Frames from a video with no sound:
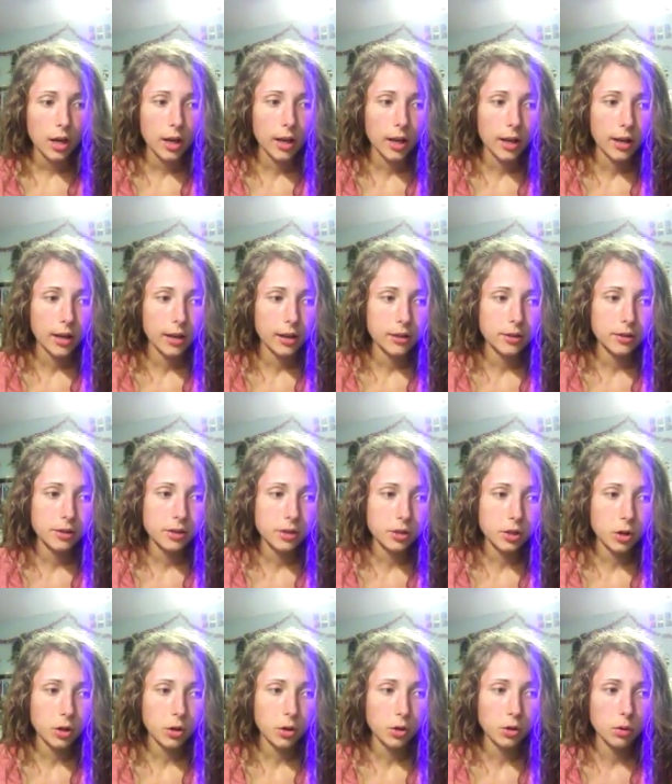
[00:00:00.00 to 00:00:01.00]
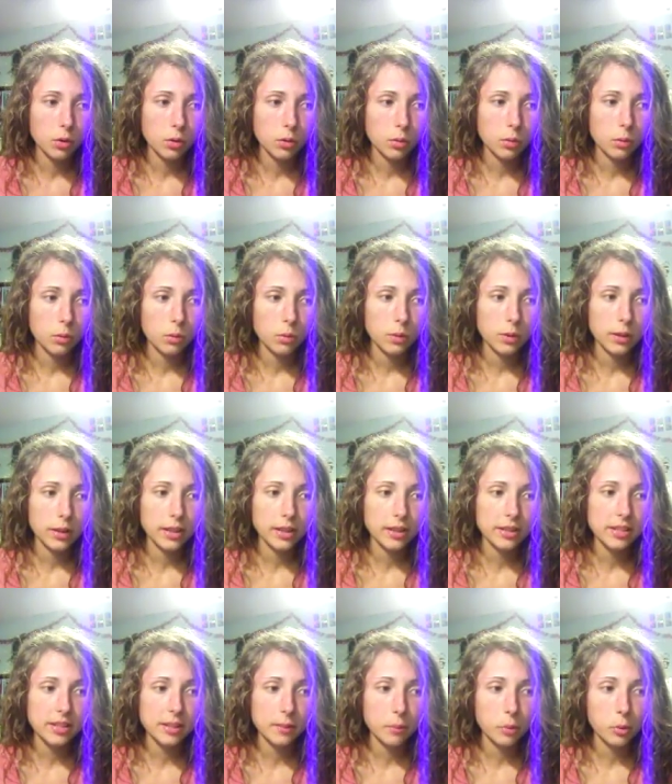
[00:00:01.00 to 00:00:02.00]
and so
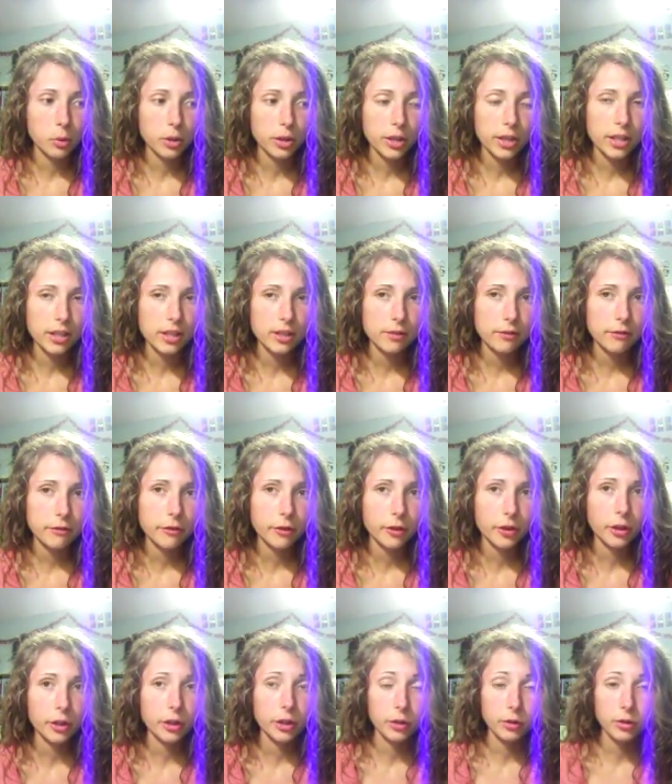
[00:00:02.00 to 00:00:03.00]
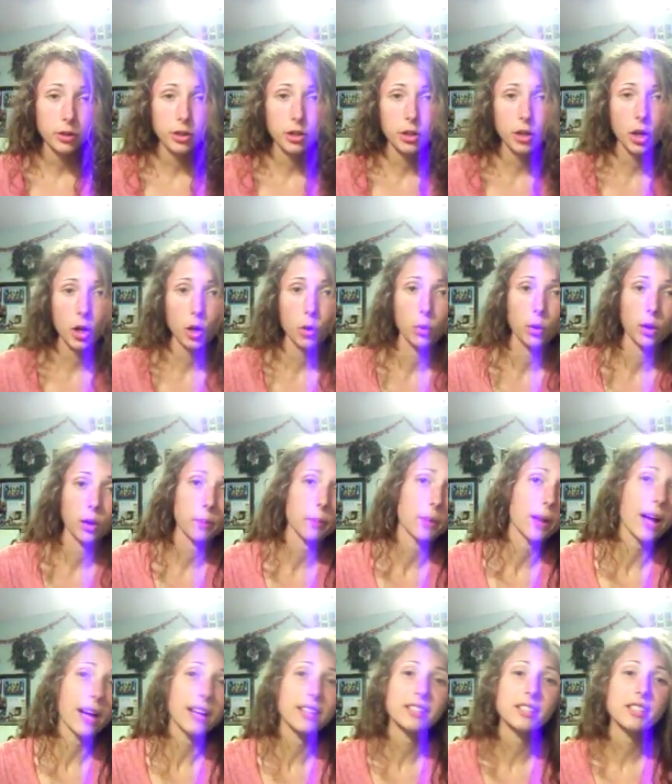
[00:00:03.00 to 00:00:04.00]
it's important for you to know what
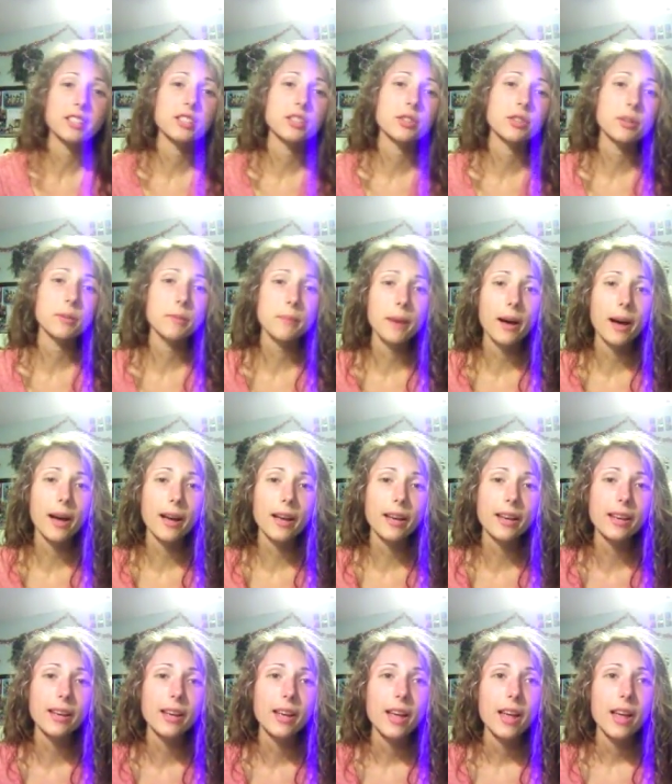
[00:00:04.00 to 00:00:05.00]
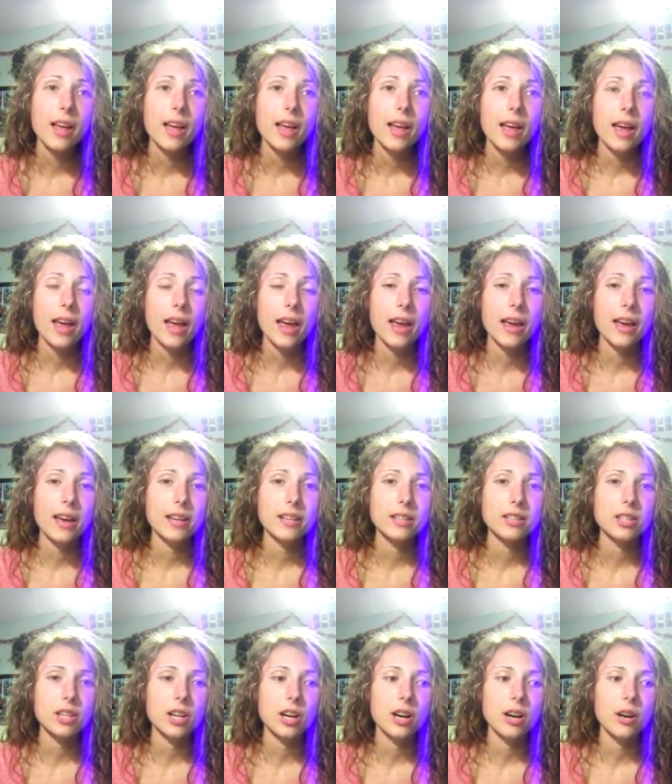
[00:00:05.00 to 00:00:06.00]
appliances you can buy
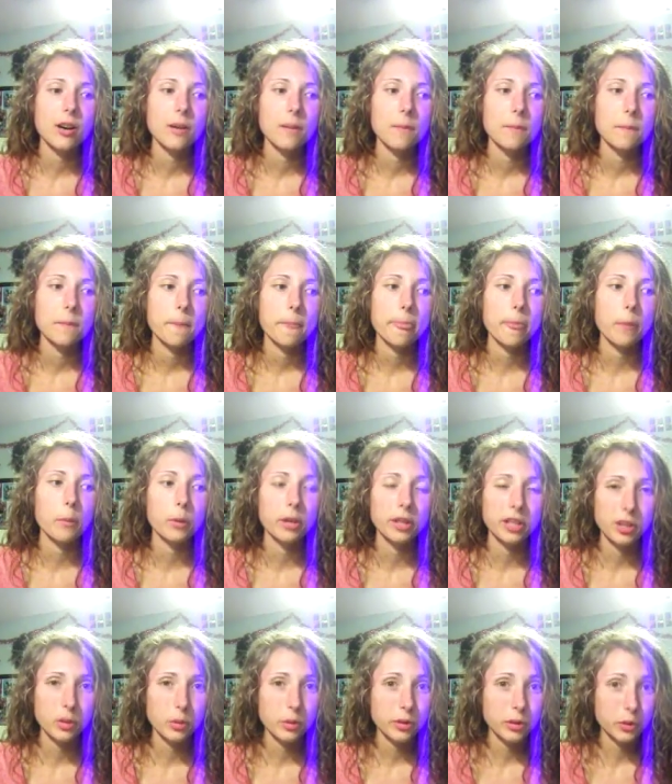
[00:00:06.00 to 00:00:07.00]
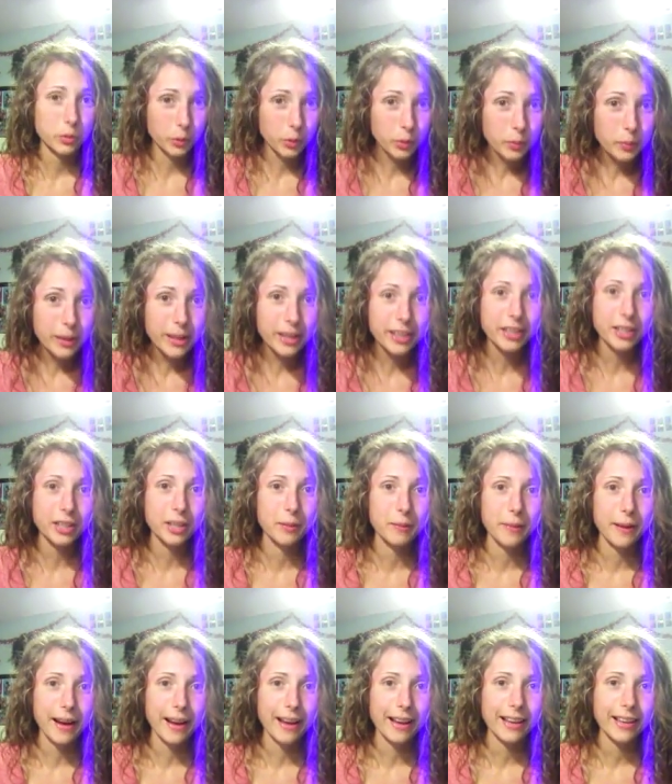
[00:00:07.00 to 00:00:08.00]
and um, what you and your roommate are gonna
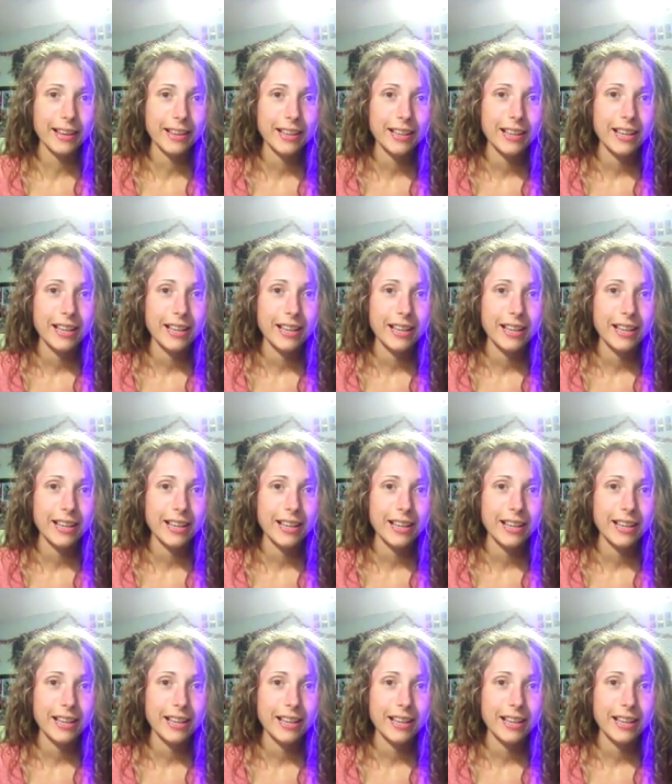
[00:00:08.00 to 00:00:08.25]
buy.